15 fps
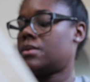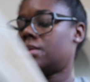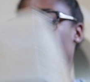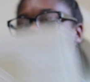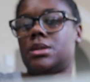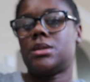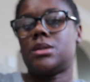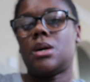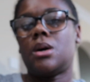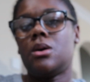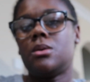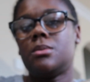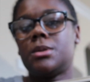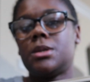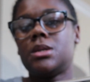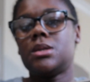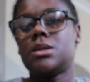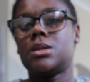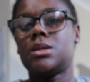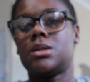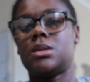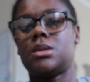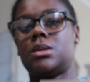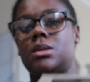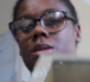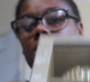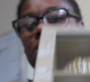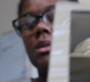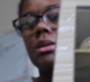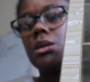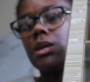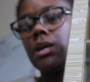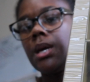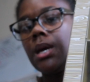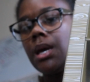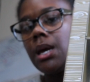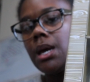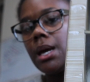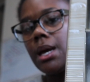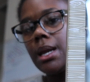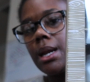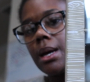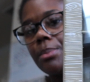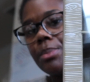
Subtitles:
is this, Home Goods, and I